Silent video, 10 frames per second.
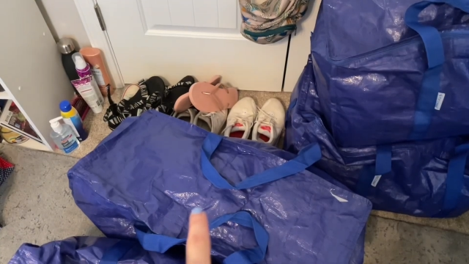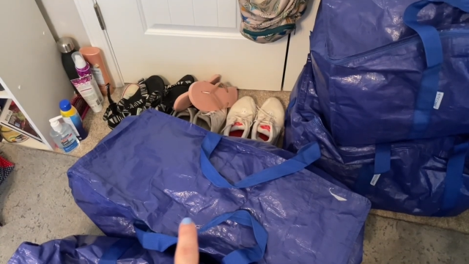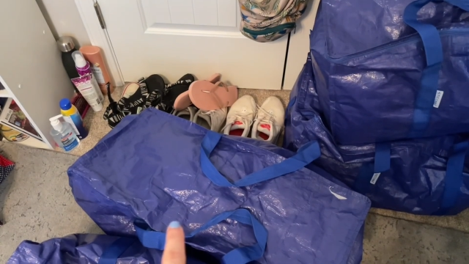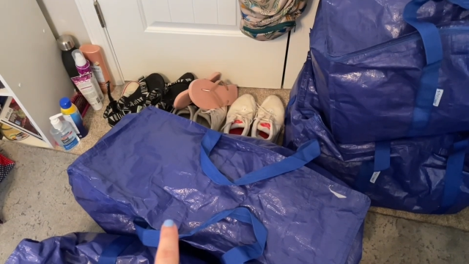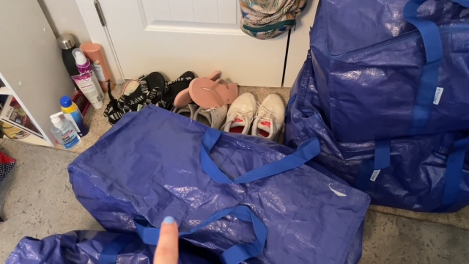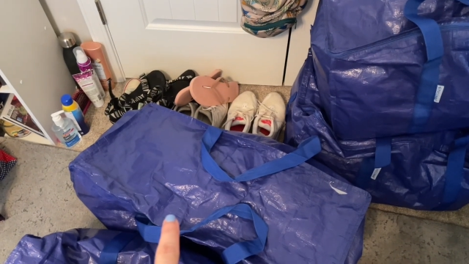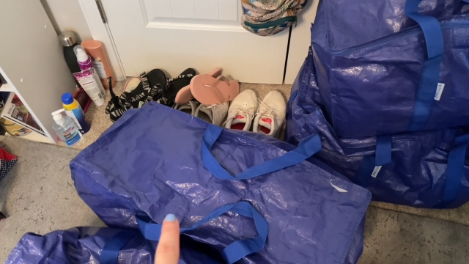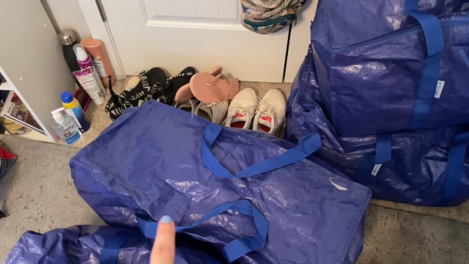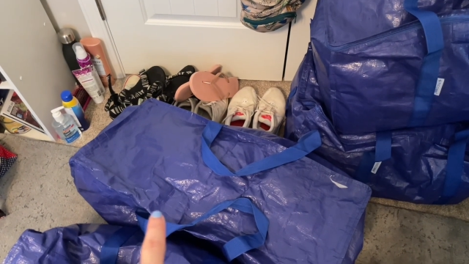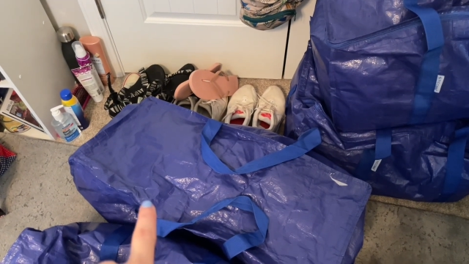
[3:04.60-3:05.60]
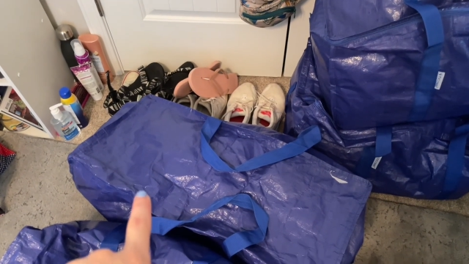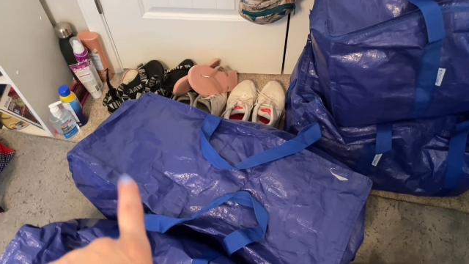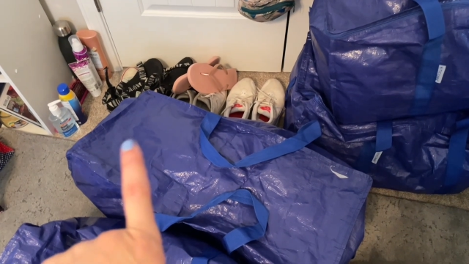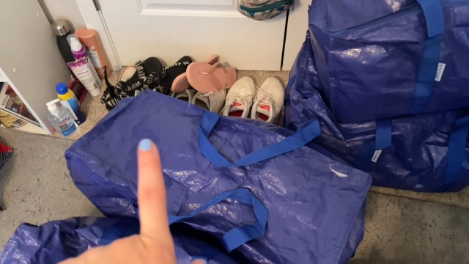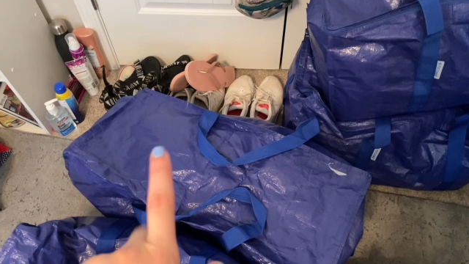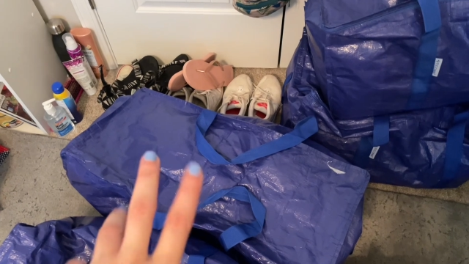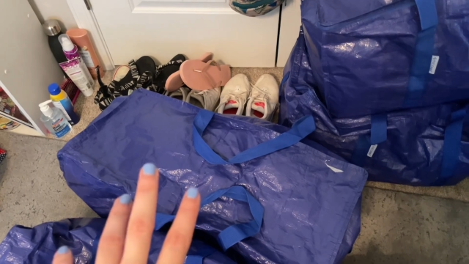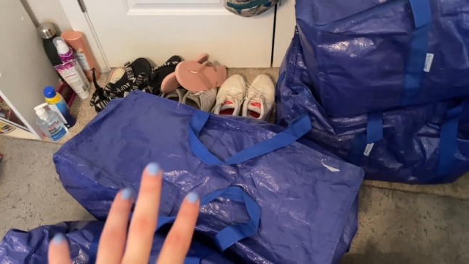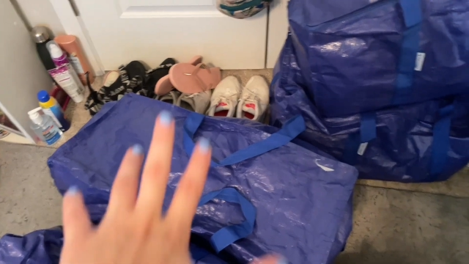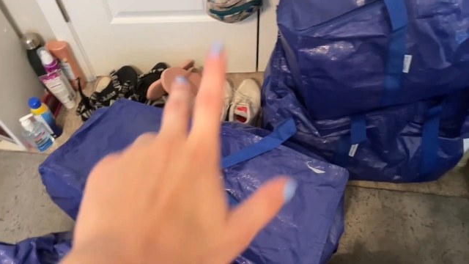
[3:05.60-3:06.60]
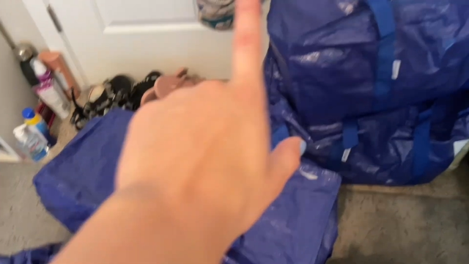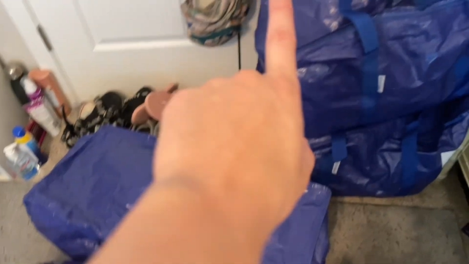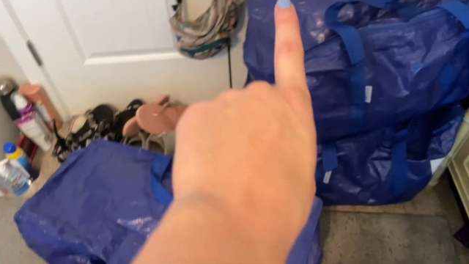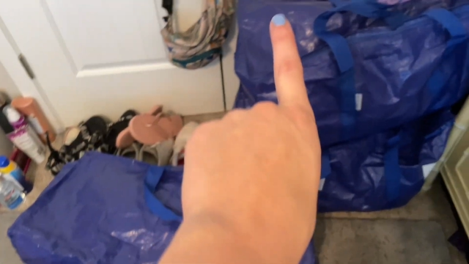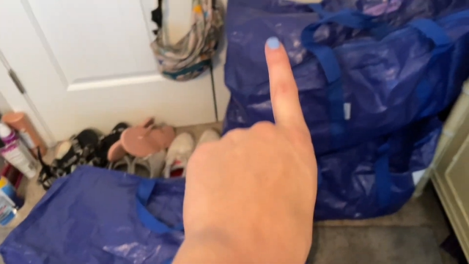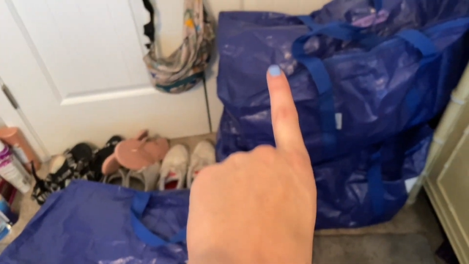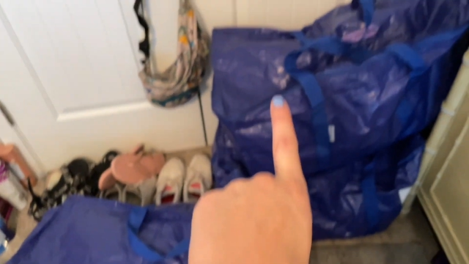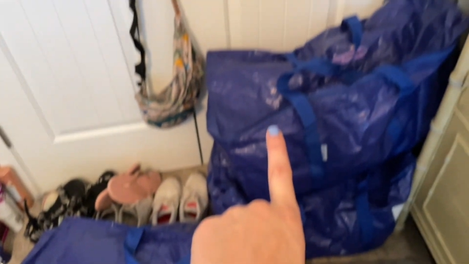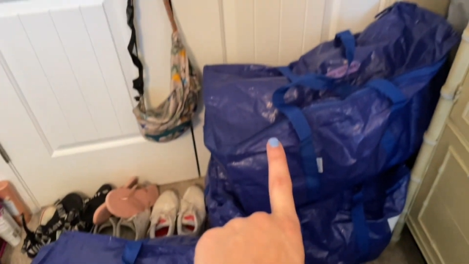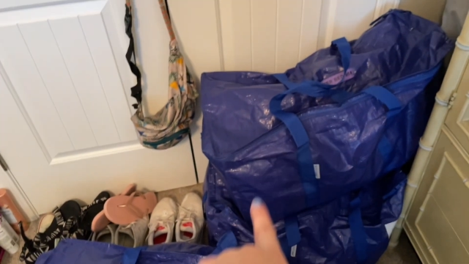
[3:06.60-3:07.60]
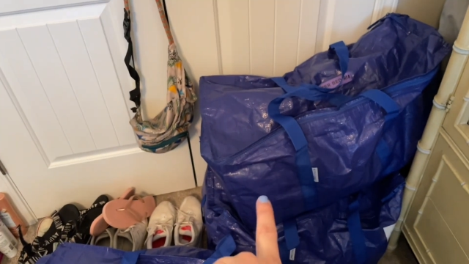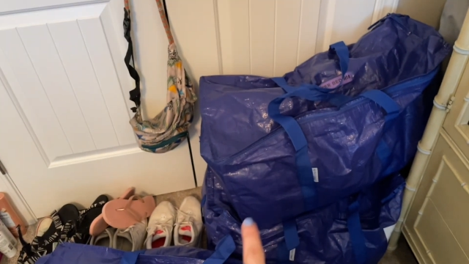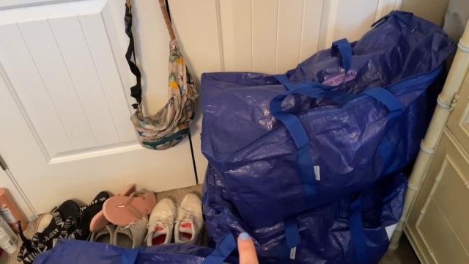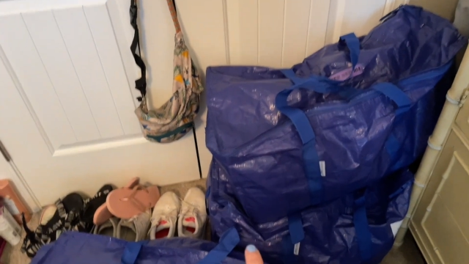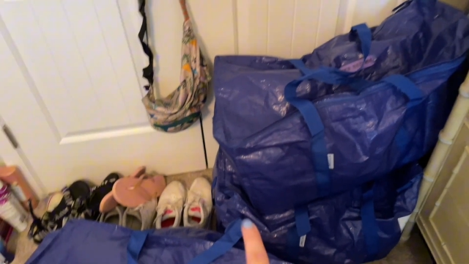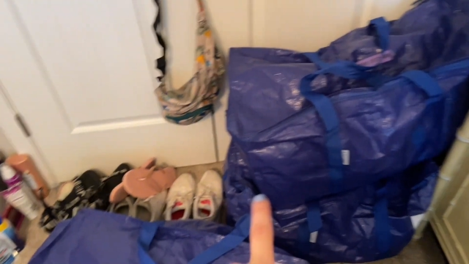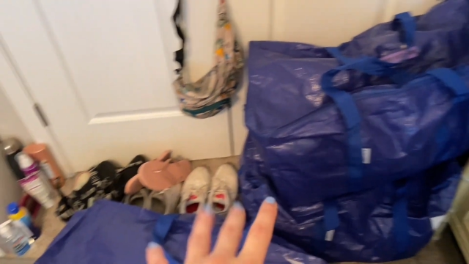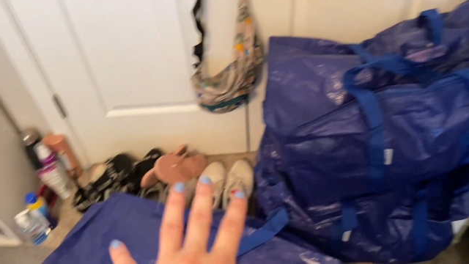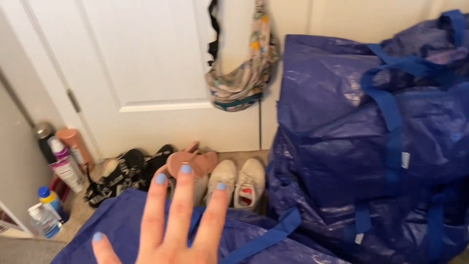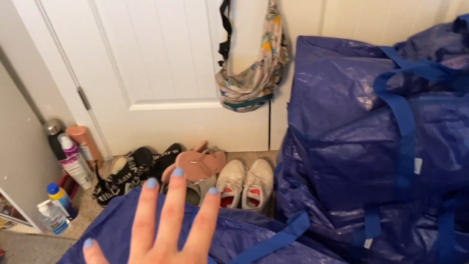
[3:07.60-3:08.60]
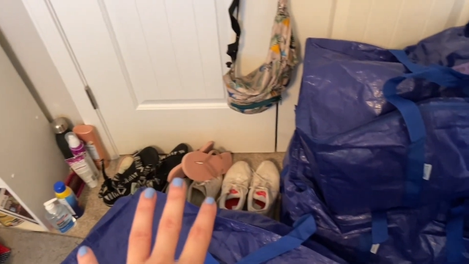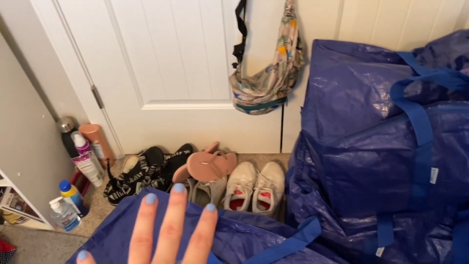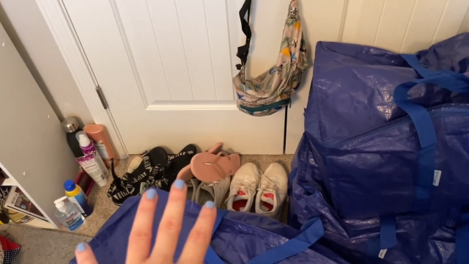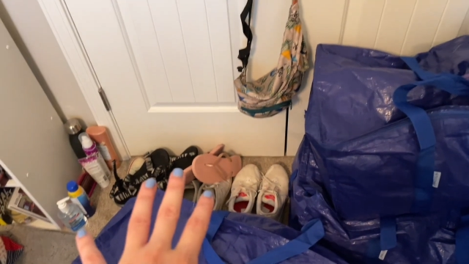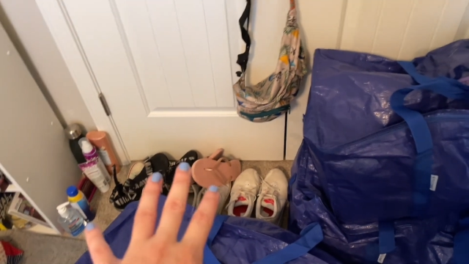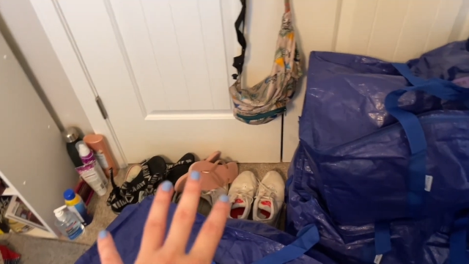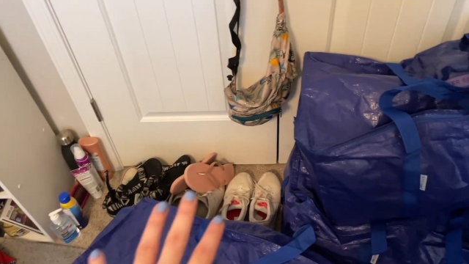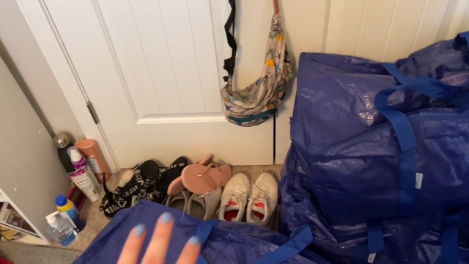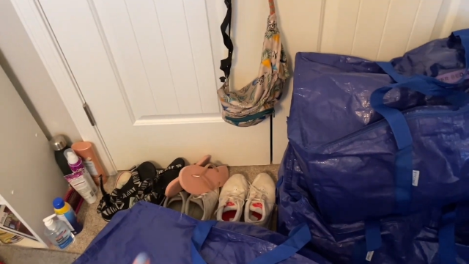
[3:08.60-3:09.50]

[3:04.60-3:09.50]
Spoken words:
[unreadable: no face in view]